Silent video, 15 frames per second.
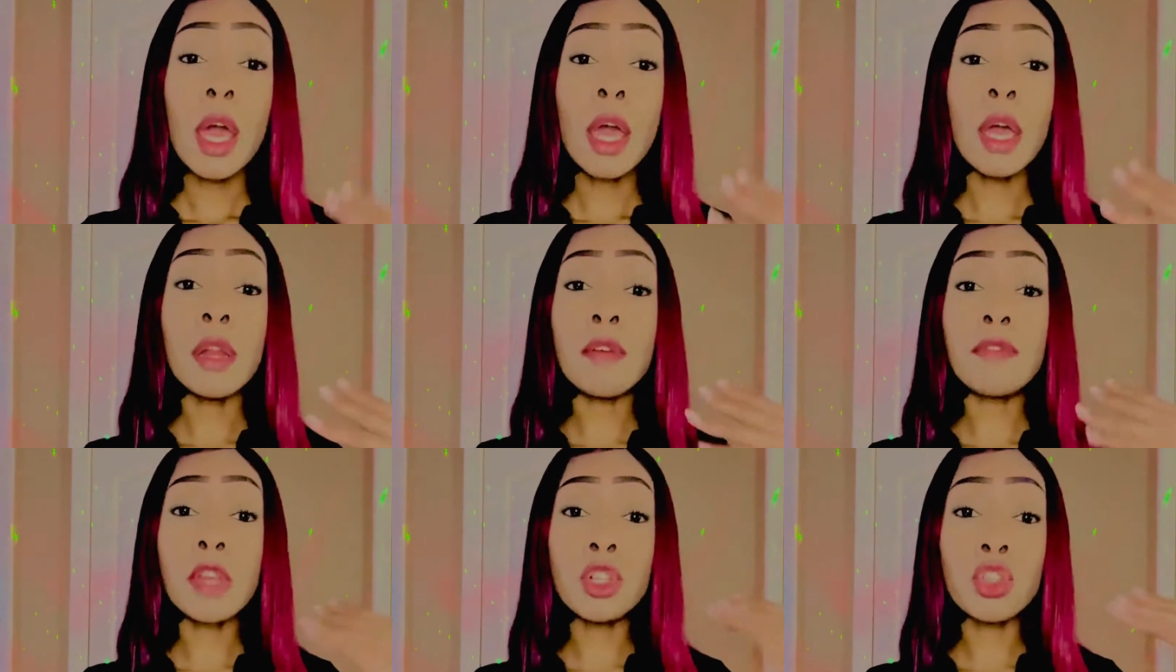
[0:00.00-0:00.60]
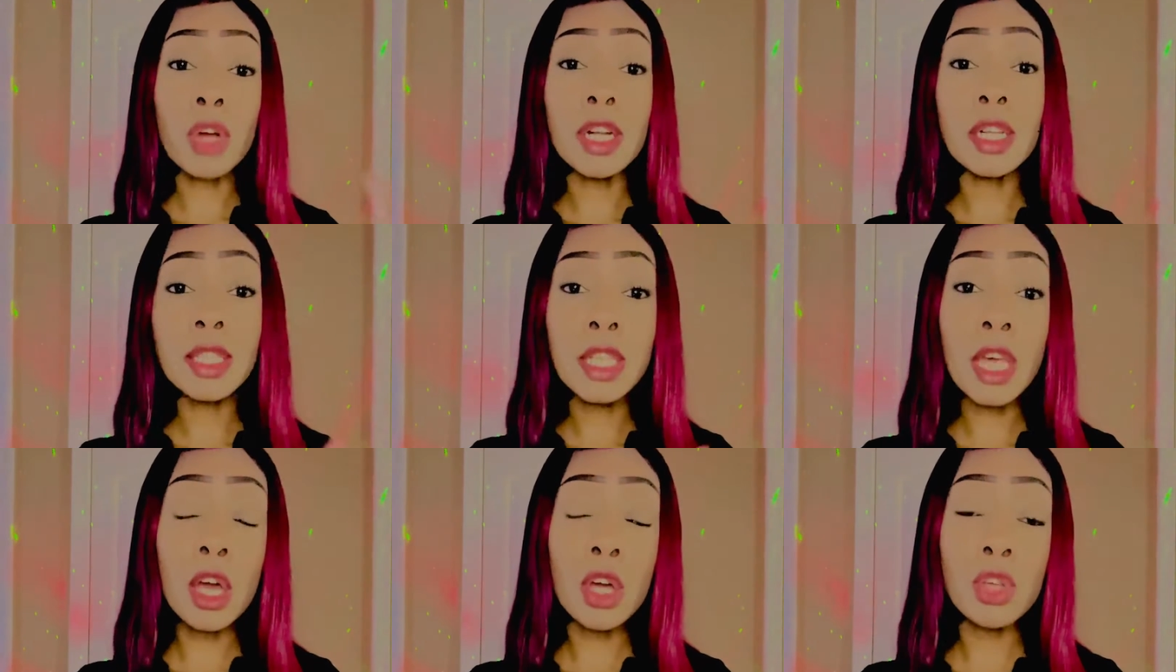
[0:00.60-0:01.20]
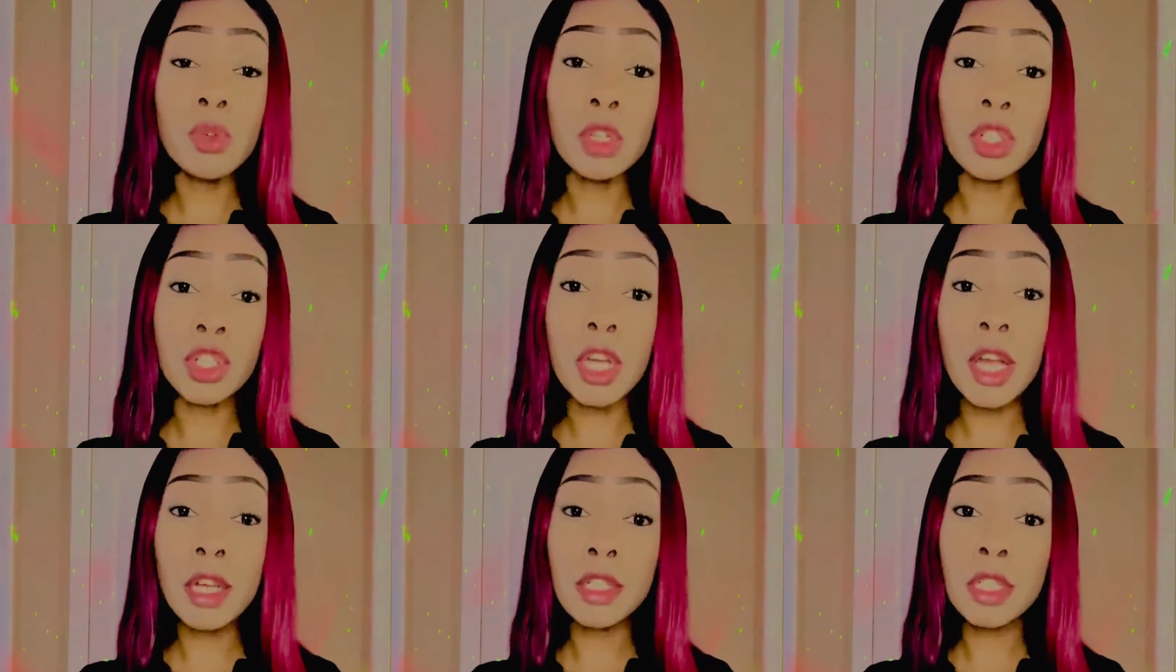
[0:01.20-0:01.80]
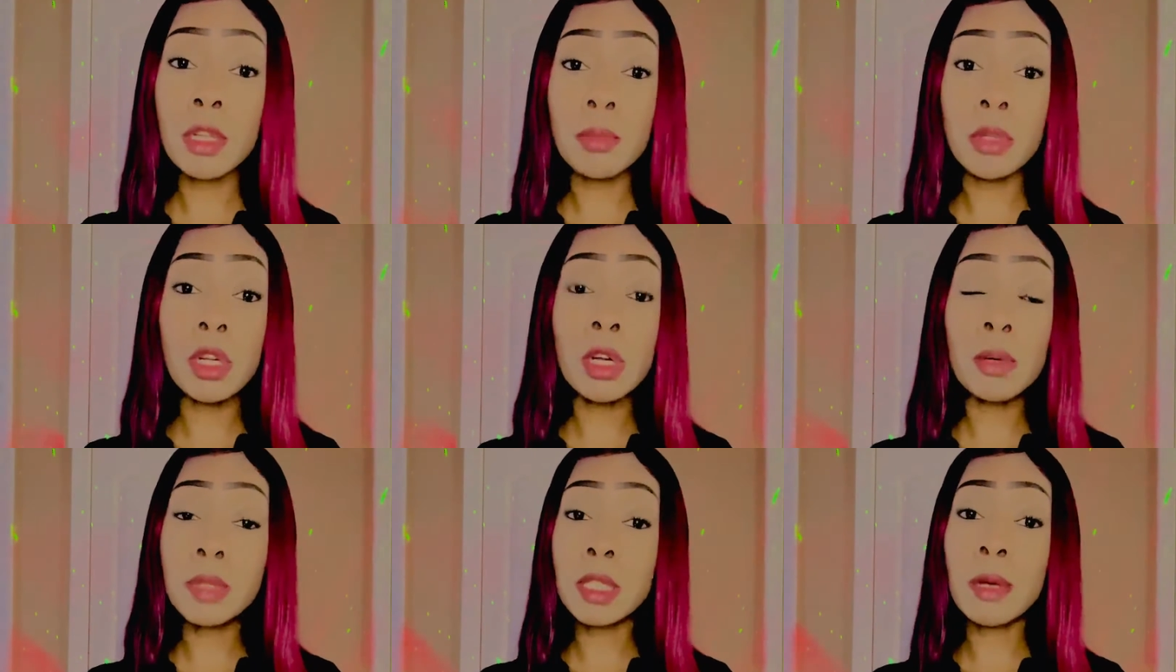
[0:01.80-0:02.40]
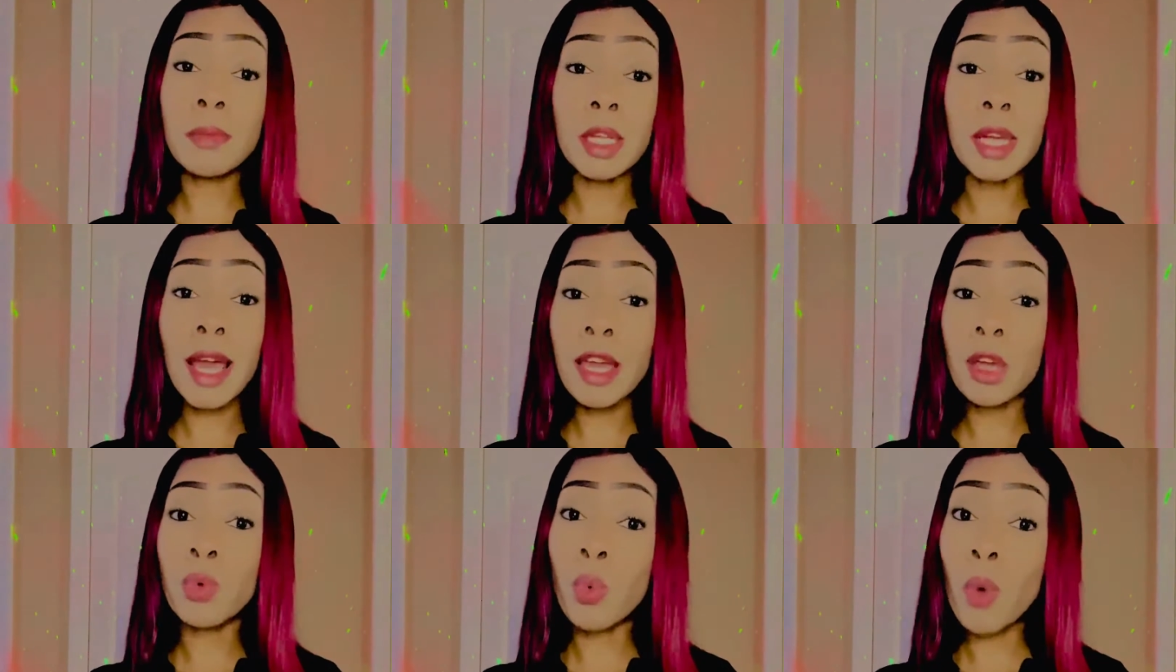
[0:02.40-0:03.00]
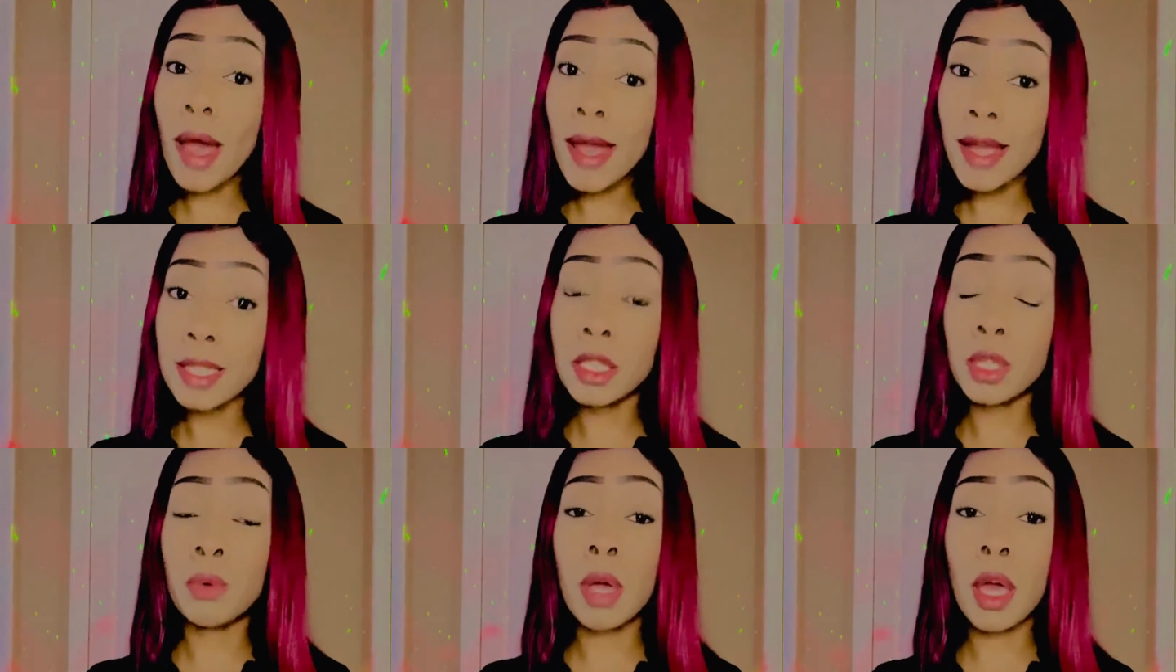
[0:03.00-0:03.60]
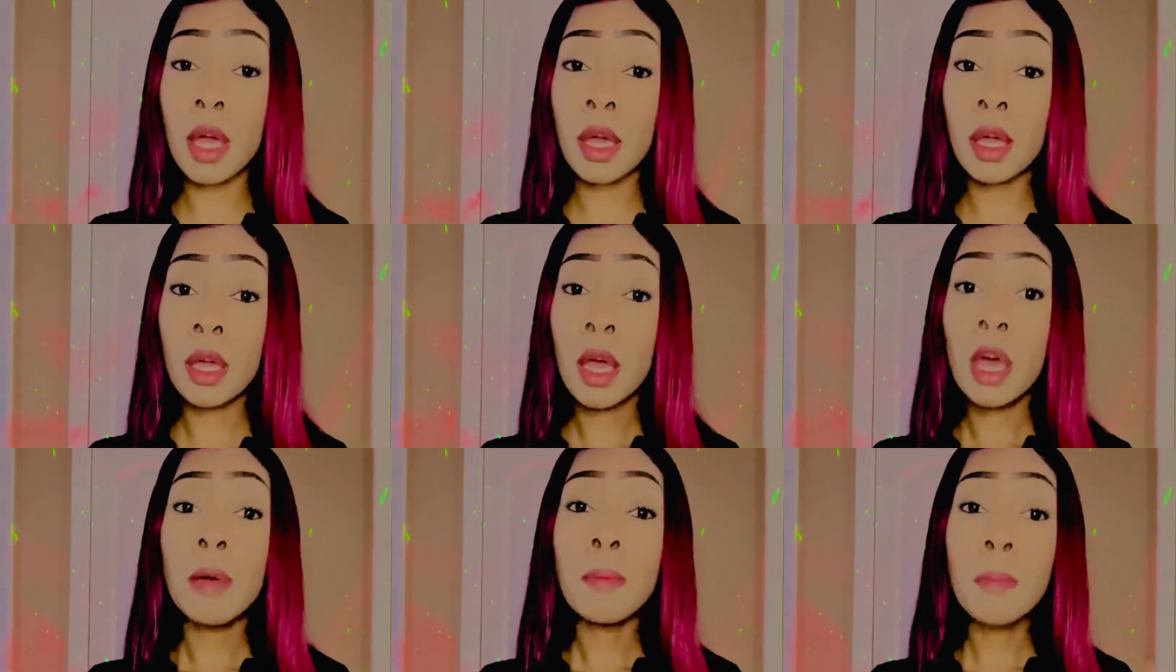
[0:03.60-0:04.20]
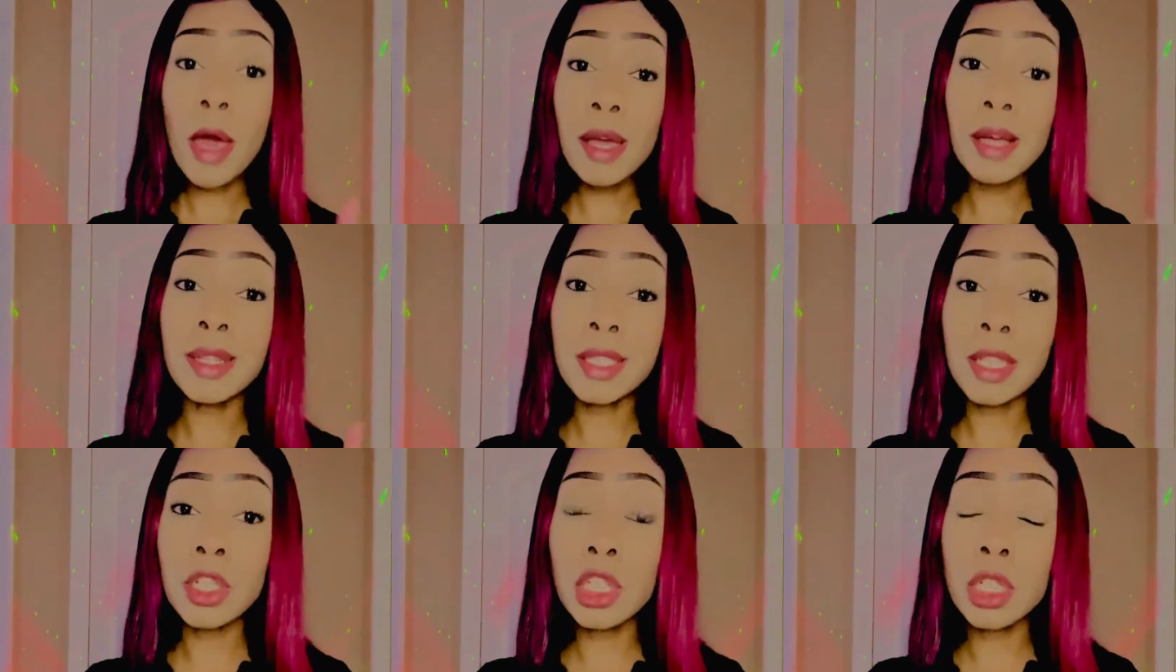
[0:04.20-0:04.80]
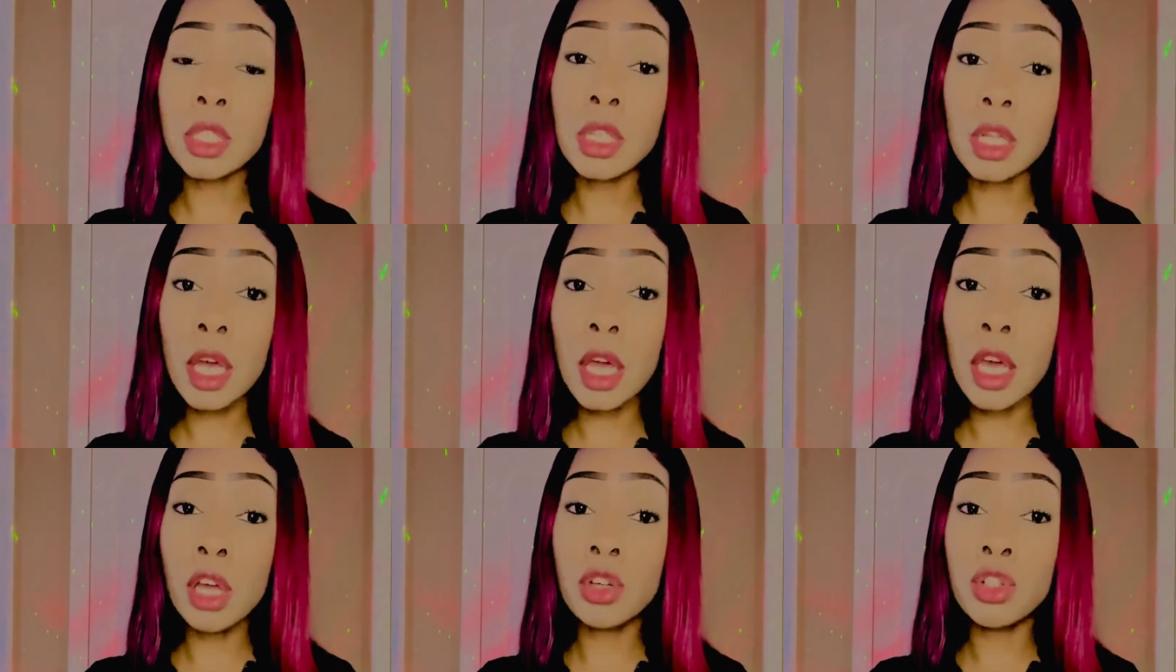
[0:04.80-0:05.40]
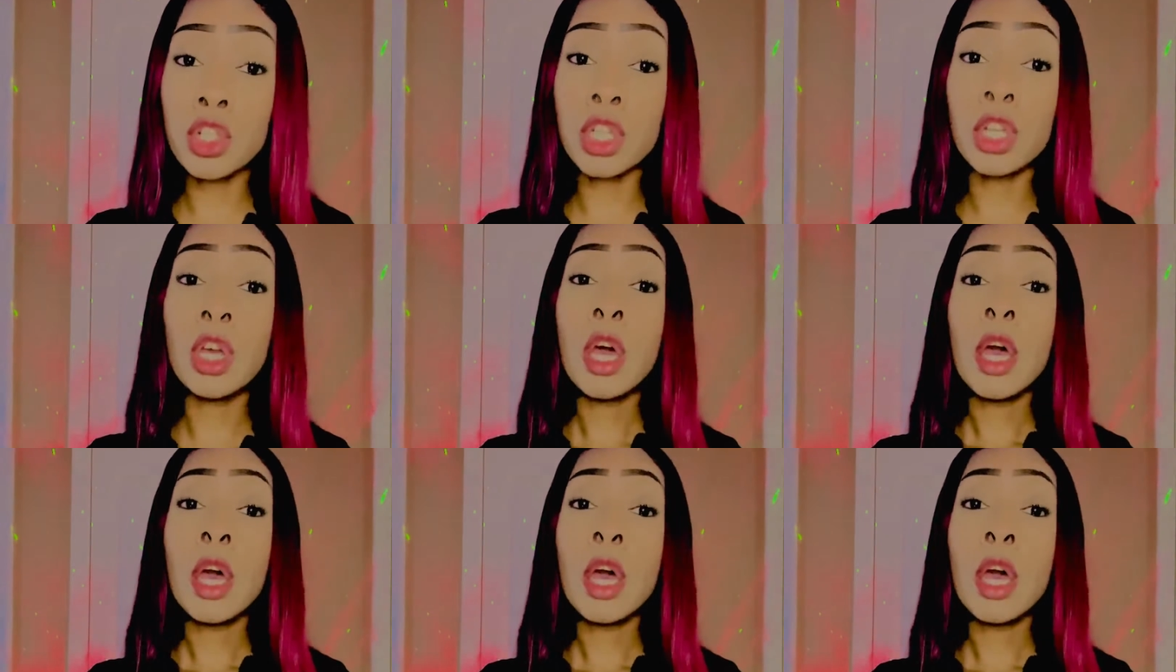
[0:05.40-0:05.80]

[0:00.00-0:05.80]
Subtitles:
And if they're trying to tell you to change something up, something ain't right, okay? Pay attention to their energy.